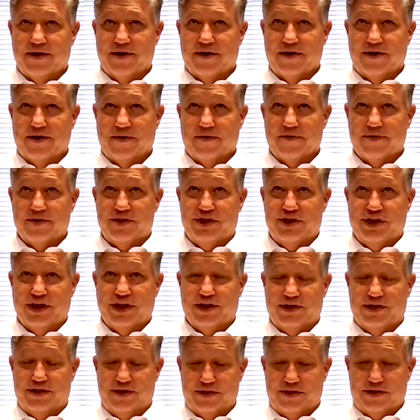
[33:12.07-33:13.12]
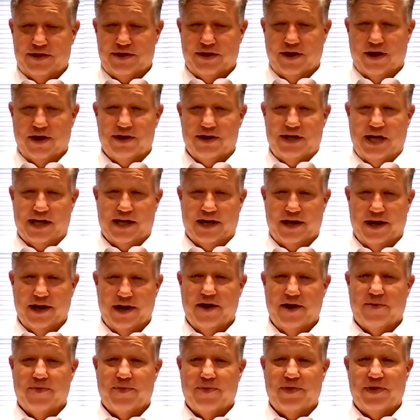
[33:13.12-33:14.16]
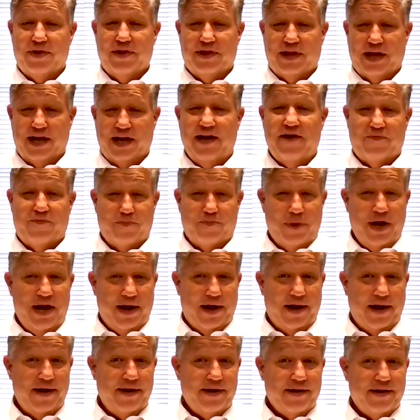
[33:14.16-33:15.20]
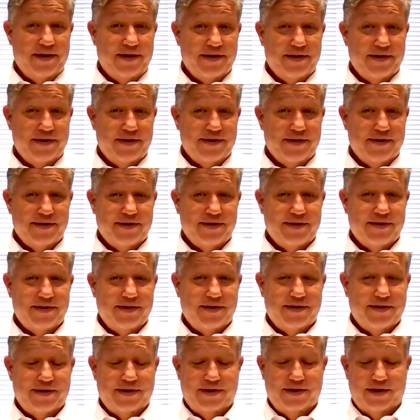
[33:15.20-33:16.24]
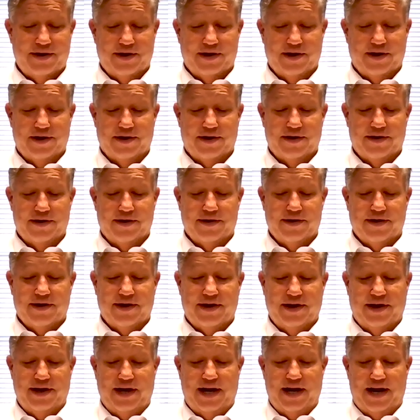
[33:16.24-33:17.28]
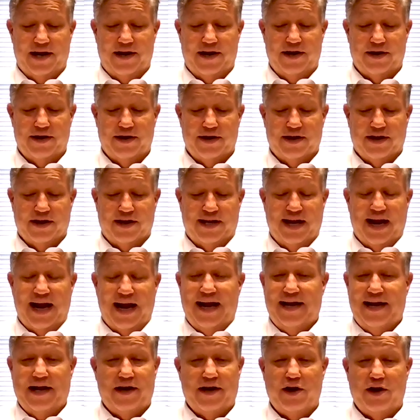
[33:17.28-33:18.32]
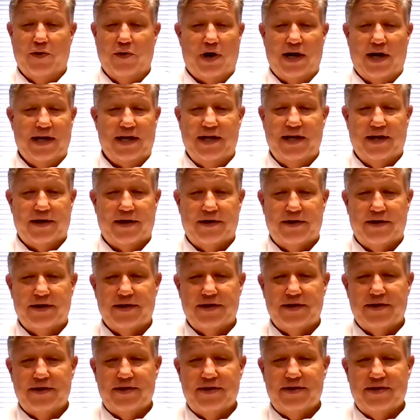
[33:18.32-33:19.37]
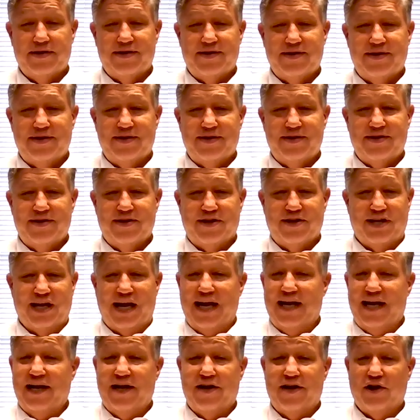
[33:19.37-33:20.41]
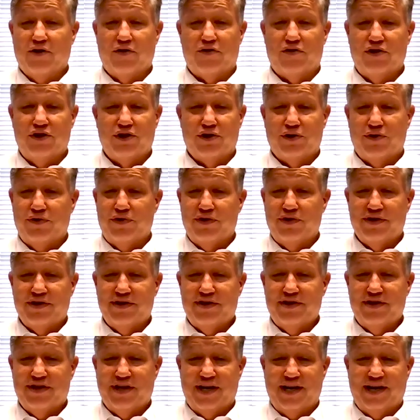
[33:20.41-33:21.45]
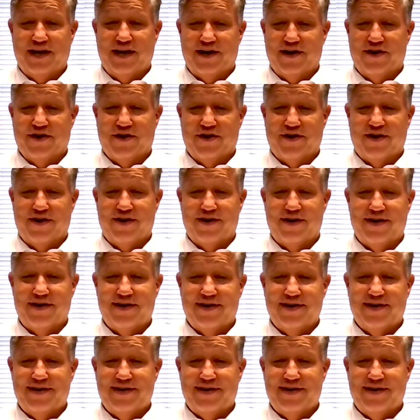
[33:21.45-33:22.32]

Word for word: uh, she had contacted him. They have met, and he had, the dad had no idea. The dad had no clue that he had a daughter.